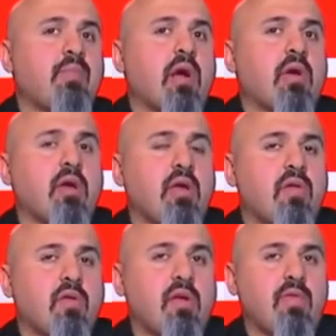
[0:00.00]
prayer
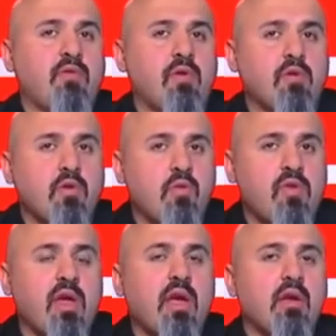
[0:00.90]
is that you, for you and
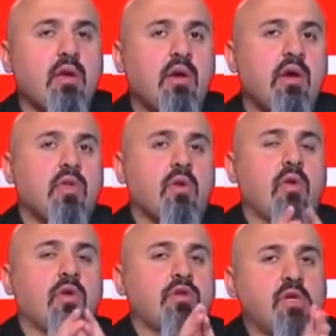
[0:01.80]
Hussein, the
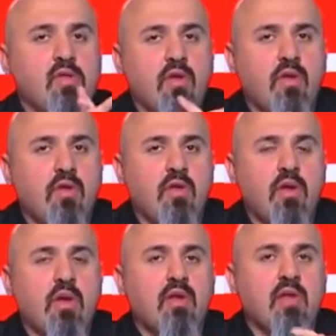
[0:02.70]
Lord Jesus,
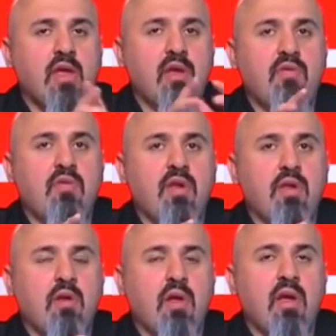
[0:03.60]
in his
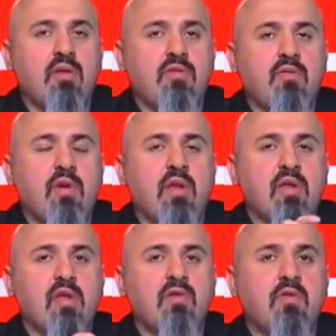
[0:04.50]
infinite love and
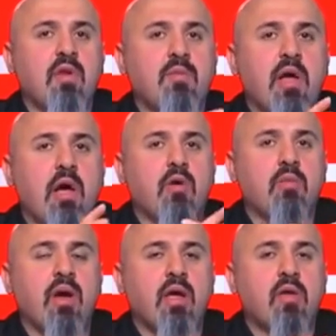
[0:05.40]
his infinite power,
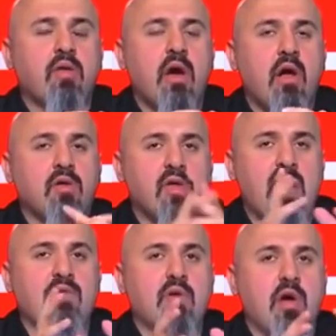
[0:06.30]
by his
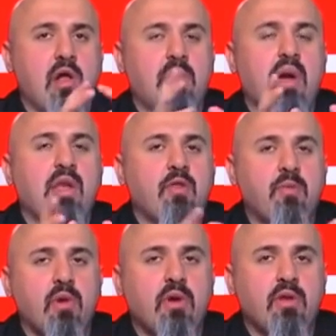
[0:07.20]
all-sovereign, almighty
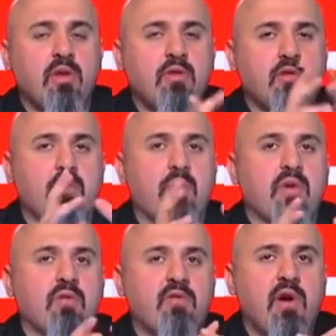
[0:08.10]
Spirit, the eternal Spirit
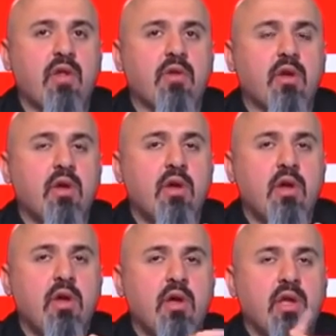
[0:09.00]
of the Father,
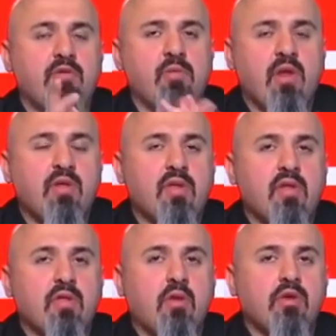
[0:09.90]
and of his blessed
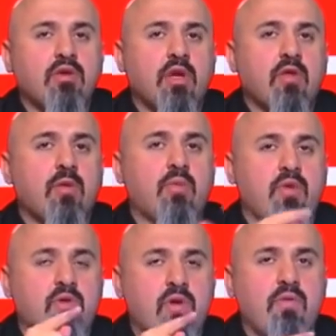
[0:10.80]
Son, the Lord Jesus,
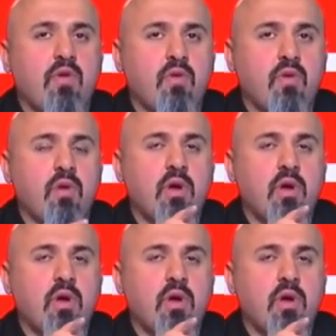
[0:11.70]
preserves you,